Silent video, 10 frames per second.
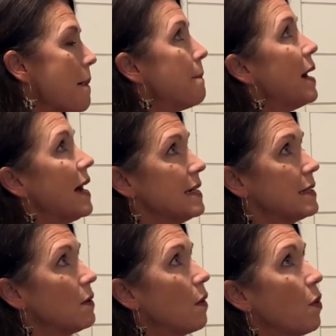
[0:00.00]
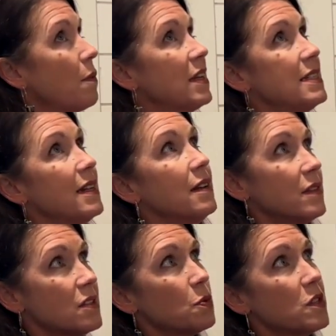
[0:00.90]
But what we did,
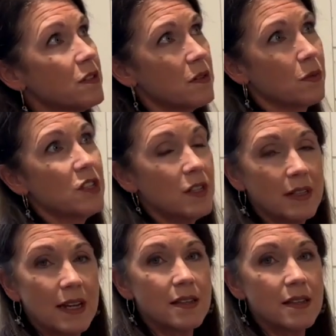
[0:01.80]
this was just originally a